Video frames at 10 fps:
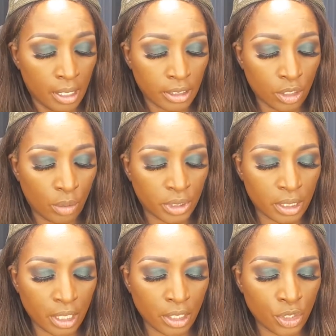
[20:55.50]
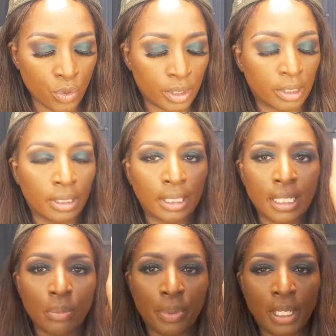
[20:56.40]
So I'm just gonna do a
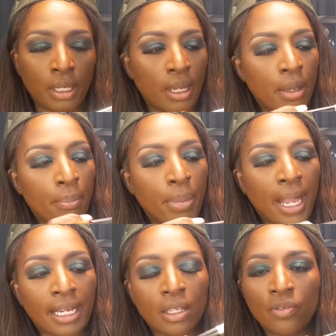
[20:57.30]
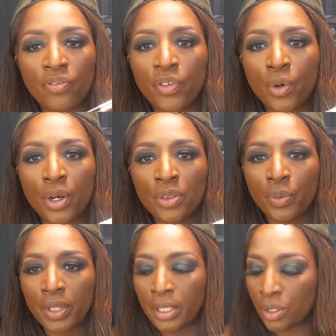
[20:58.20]
little bit back and forth
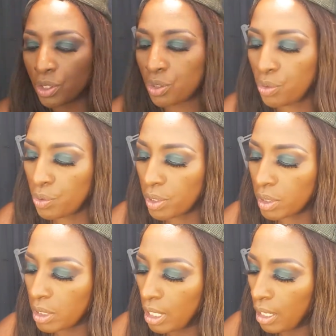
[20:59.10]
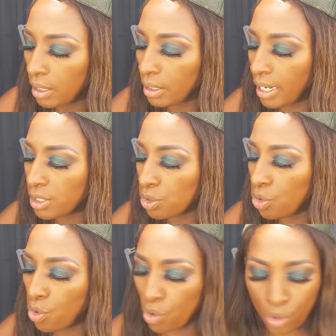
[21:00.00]
with these two. This nice
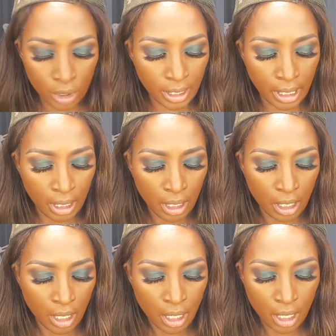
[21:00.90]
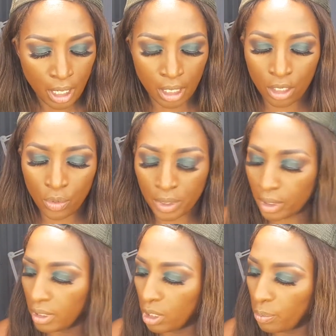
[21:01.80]
corally color with a
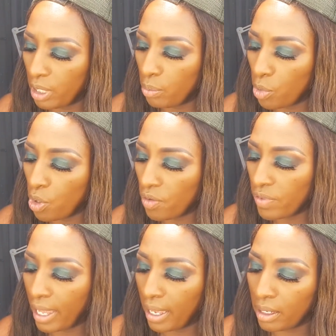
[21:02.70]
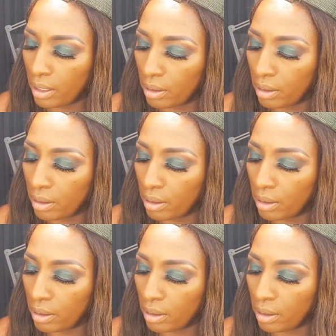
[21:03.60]
little bit more of that